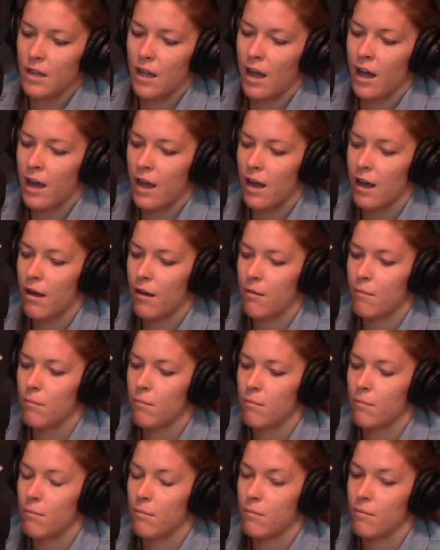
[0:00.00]
I
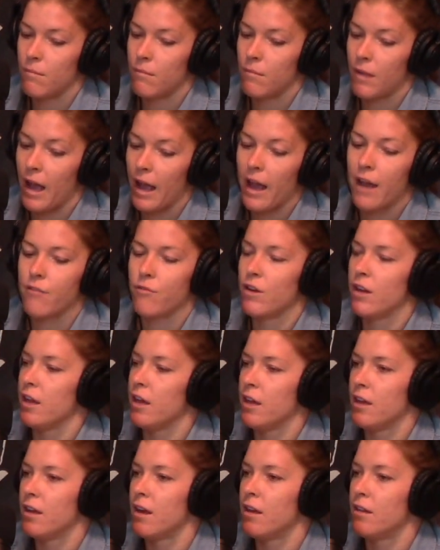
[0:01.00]
had
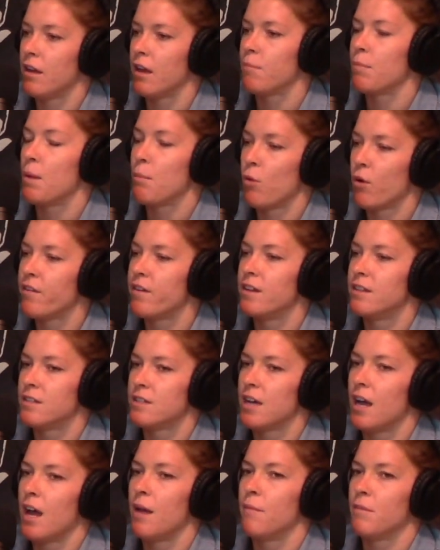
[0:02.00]
really, like, my boyfriend at the
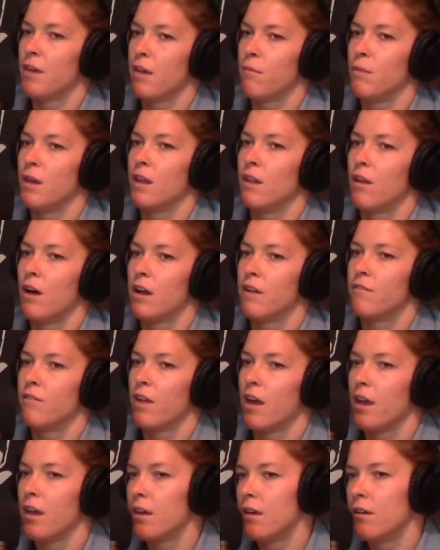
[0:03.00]
time gave me a lot of,
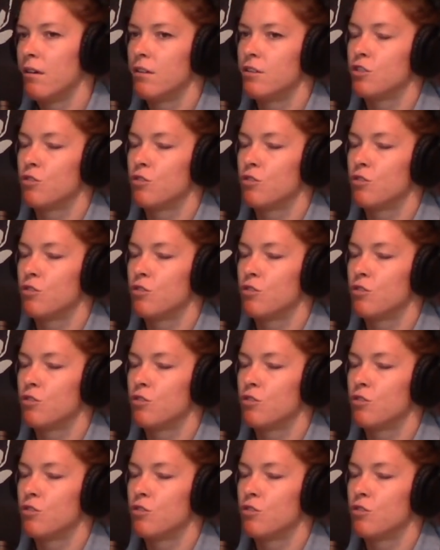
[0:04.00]
like,